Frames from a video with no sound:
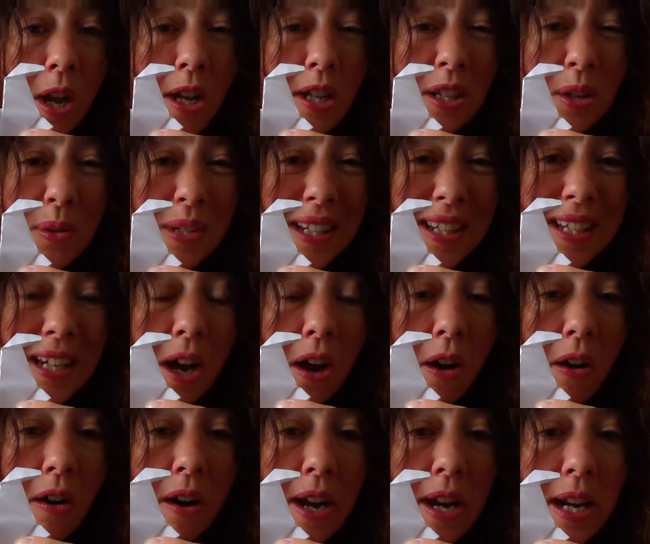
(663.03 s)
So it's the
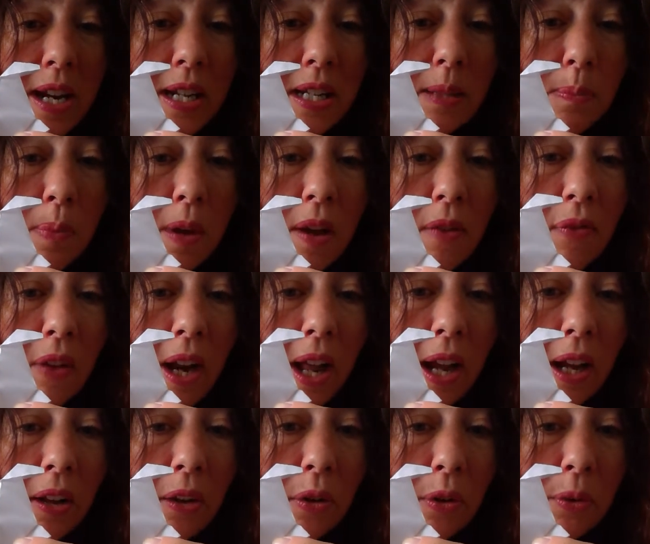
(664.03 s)
tiniest bit of an
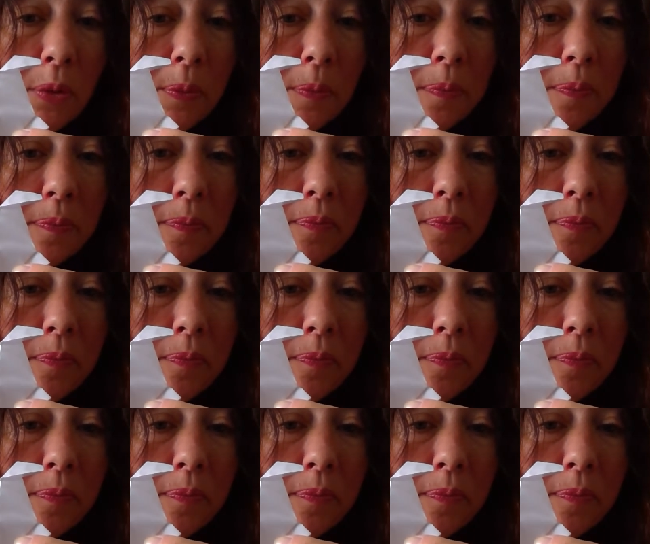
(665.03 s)
angle,